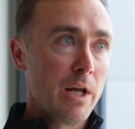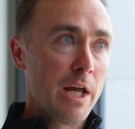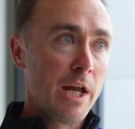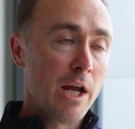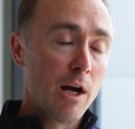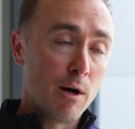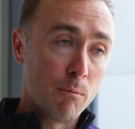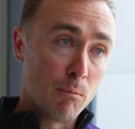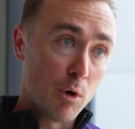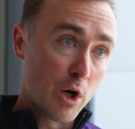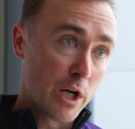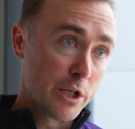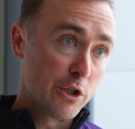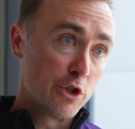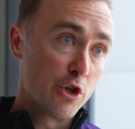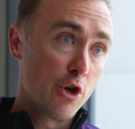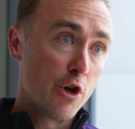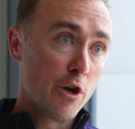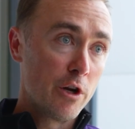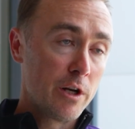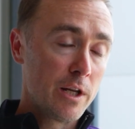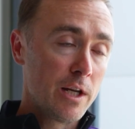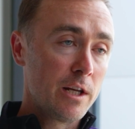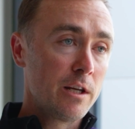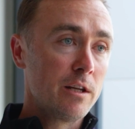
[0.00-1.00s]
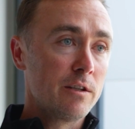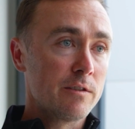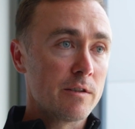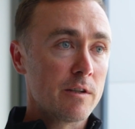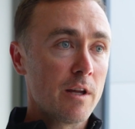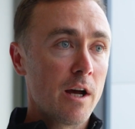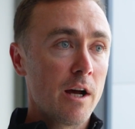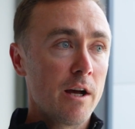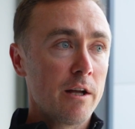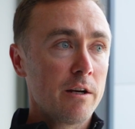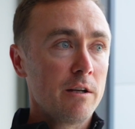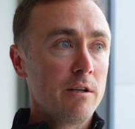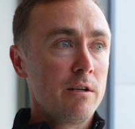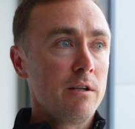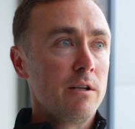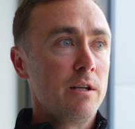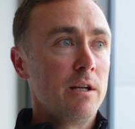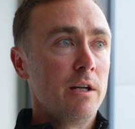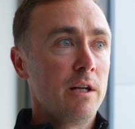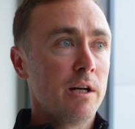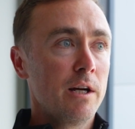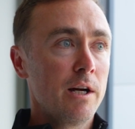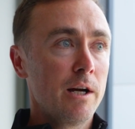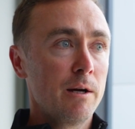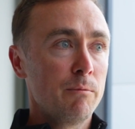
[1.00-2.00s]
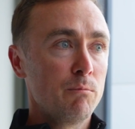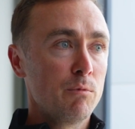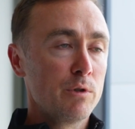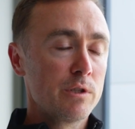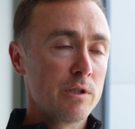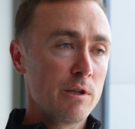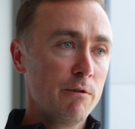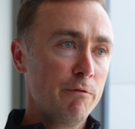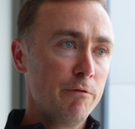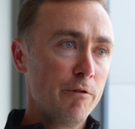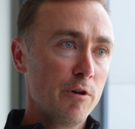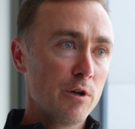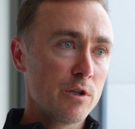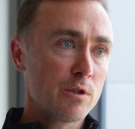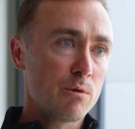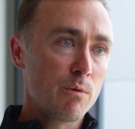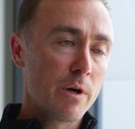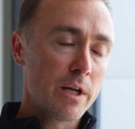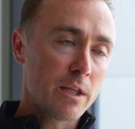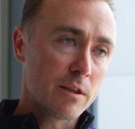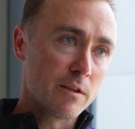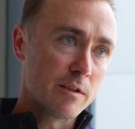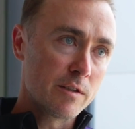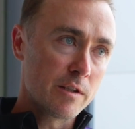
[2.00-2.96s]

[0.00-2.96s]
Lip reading: How my journey started was the first week.